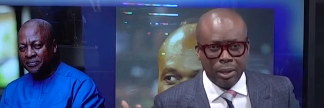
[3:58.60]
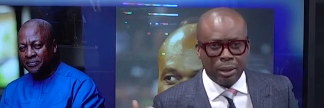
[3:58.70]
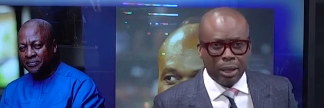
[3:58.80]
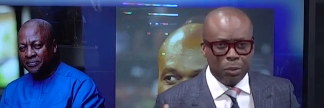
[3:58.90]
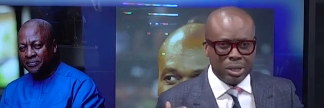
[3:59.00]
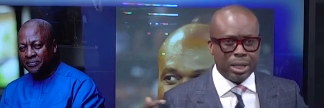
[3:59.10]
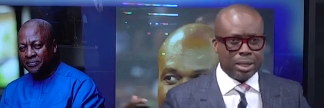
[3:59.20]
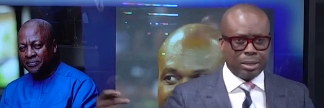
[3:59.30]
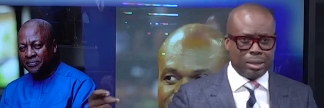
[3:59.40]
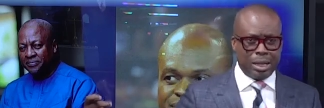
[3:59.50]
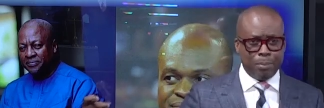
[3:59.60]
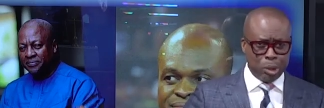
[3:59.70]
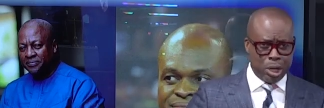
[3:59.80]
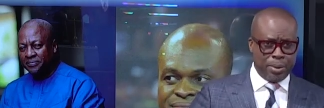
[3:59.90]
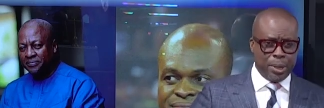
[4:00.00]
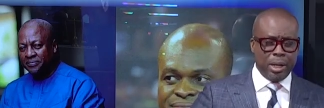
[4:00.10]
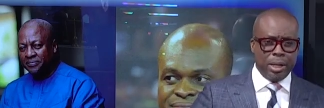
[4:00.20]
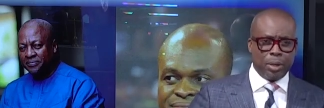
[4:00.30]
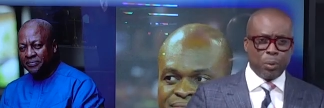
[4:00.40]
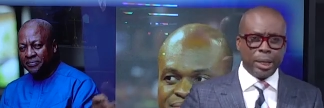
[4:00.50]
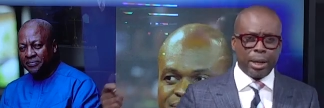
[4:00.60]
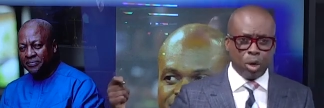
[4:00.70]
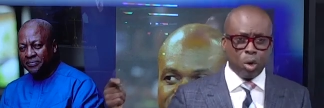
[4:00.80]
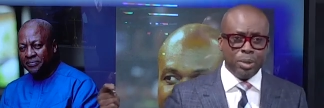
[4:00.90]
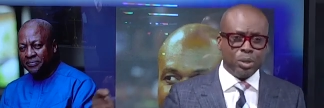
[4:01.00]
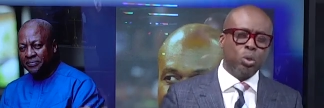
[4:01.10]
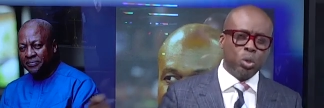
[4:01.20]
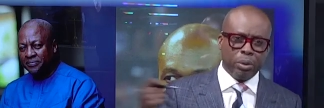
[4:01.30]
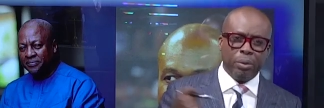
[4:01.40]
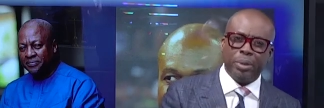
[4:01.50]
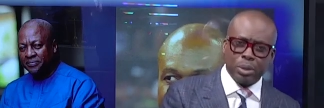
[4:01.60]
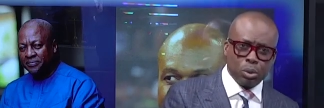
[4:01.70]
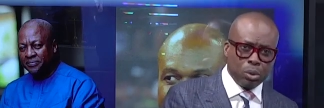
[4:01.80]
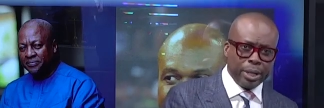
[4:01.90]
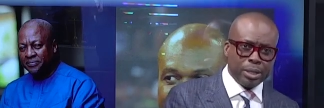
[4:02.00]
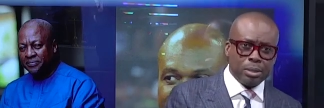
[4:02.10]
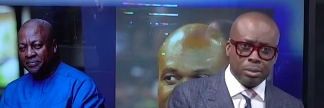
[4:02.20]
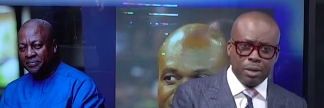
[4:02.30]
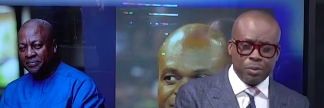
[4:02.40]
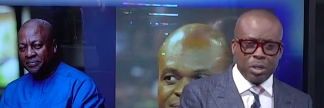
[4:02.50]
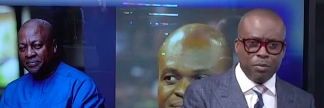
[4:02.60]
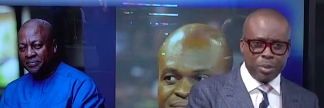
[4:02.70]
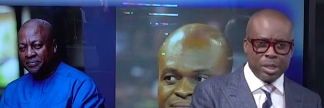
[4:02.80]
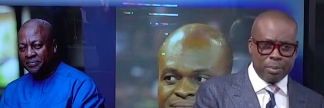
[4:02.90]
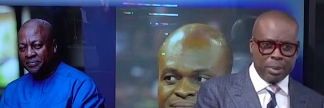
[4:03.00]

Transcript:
Speaker 1: that we take it out temporarily and when the economy is good, we'll restore it. You have to give President